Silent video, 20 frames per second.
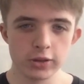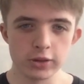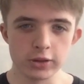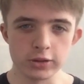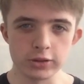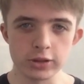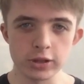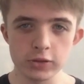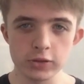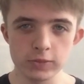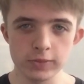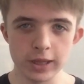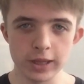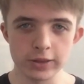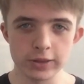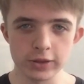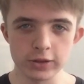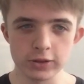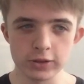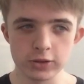The two
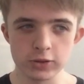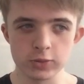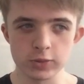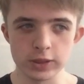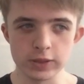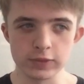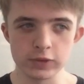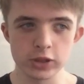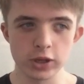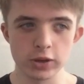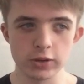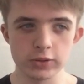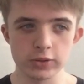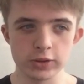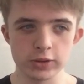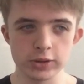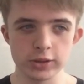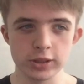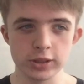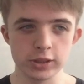methods we have
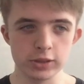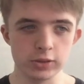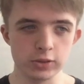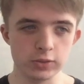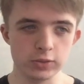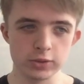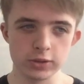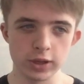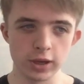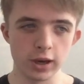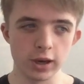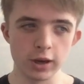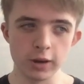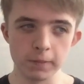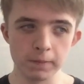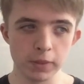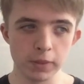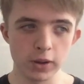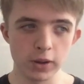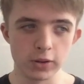chosen to use
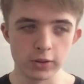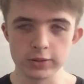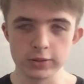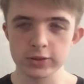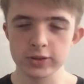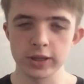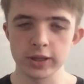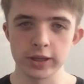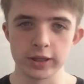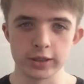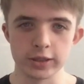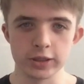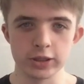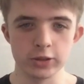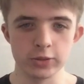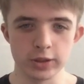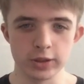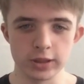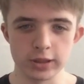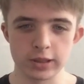are blogs and
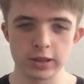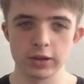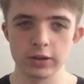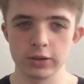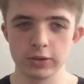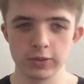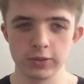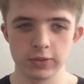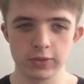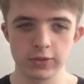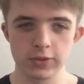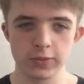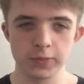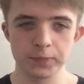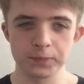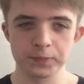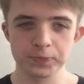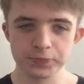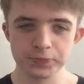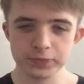QR codes.
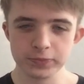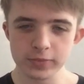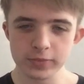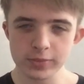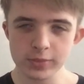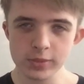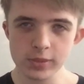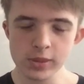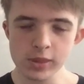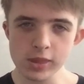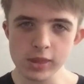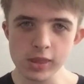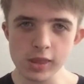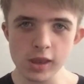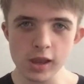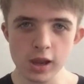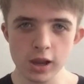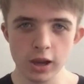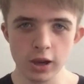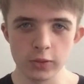
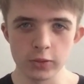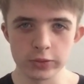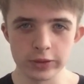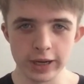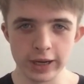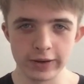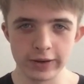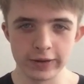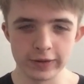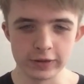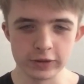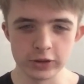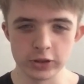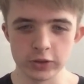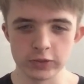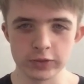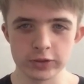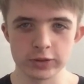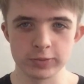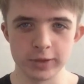I will now hand you
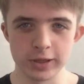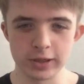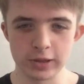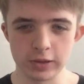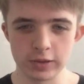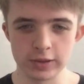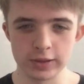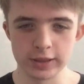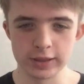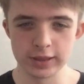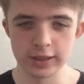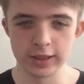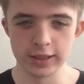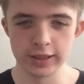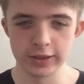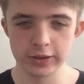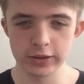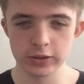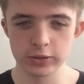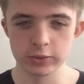over to my colleague
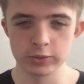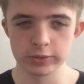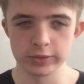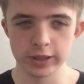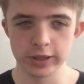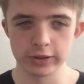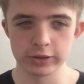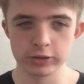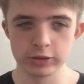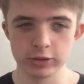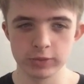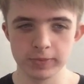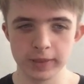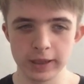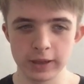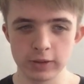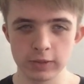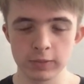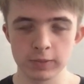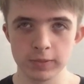Lilith, who will tell you
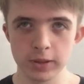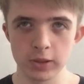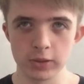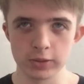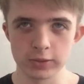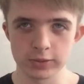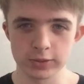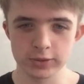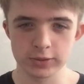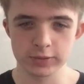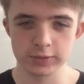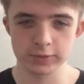about blogs.